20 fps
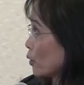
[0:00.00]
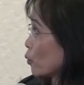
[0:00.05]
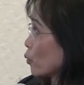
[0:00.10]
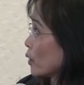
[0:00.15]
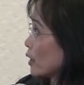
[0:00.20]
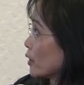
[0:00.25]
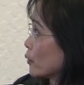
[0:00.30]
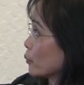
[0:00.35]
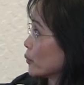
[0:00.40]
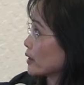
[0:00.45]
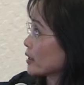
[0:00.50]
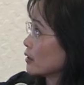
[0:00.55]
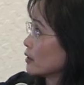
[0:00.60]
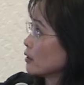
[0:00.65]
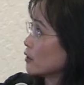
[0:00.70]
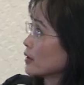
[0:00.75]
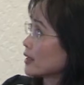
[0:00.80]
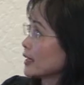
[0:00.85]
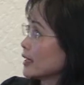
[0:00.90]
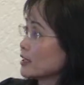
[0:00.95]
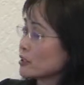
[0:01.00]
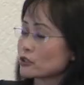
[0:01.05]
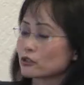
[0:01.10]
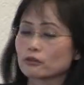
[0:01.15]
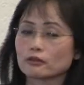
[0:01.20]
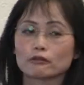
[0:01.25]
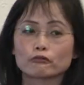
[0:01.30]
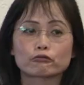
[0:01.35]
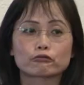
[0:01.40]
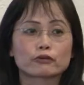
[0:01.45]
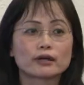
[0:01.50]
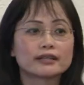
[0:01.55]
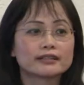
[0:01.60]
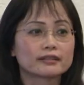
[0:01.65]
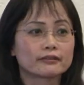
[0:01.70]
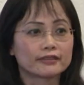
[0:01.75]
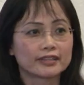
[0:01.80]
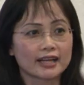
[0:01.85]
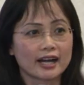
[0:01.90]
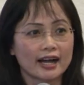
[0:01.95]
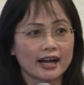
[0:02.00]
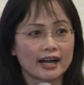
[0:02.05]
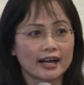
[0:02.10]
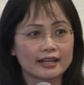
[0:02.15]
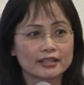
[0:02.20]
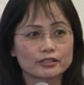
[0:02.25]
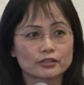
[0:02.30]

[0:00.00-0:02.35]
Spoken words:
where we can look into the front of the eye.